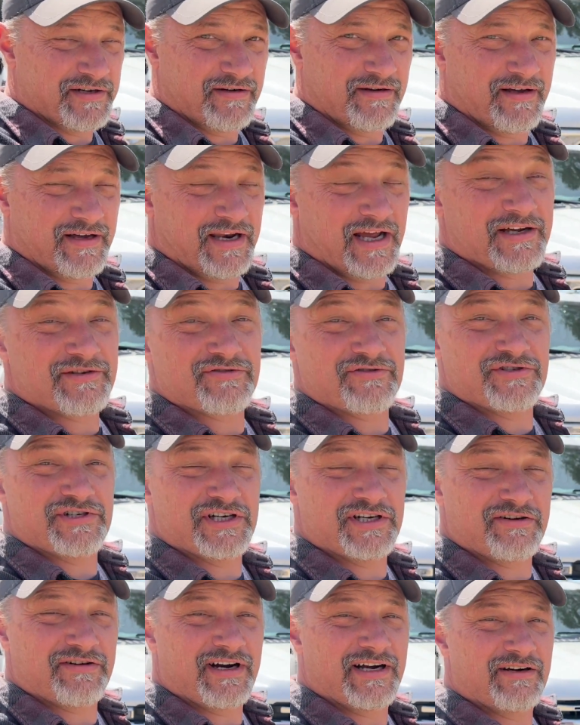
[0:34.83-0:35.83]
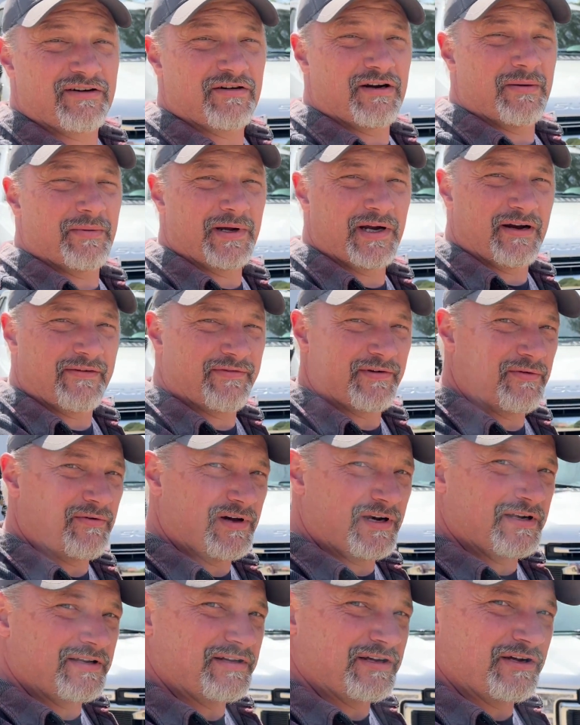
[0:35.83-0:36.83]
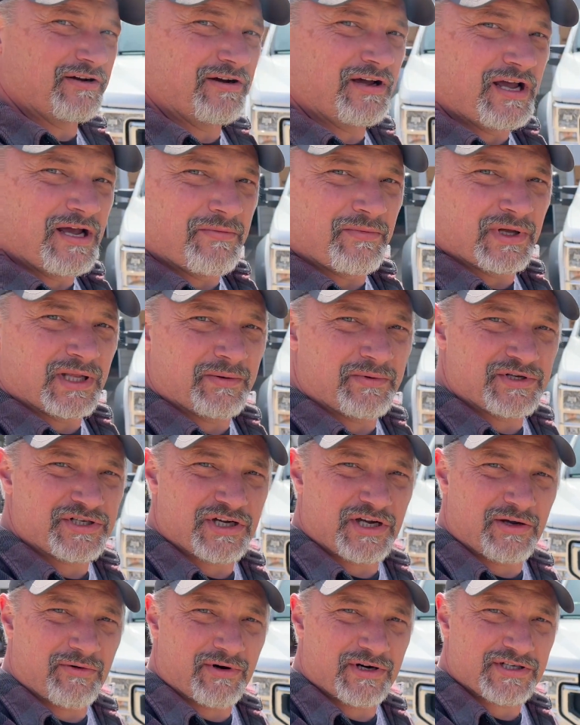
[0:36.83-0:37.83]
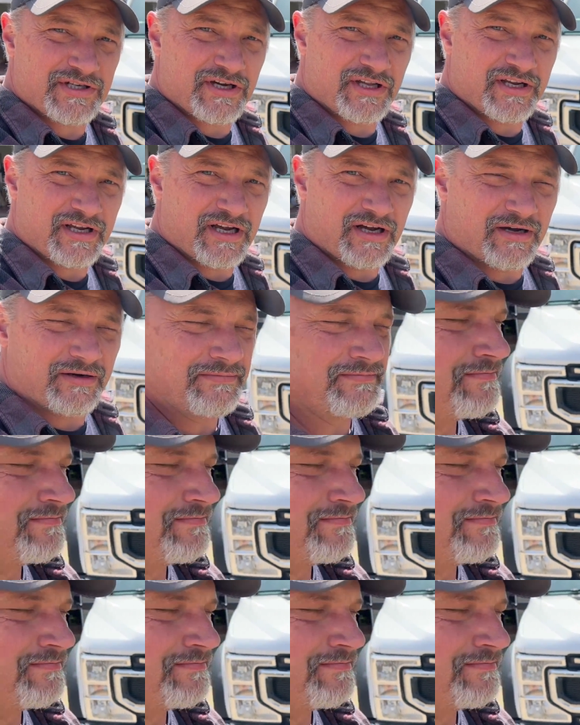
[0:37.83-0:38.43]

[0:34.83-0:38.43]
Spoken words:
an extra generator up here if we wanted to. But let me show you where it's going to go.